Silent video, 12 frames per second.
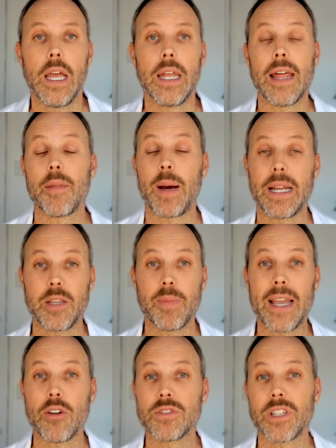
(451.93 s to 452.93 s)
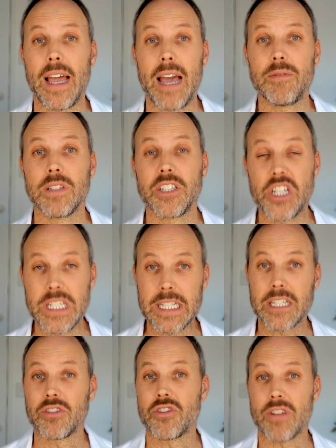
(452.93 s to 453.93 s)
Another part, you may also have logistic
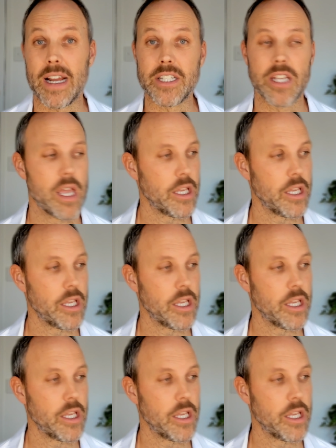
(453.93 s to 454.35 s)
constraints.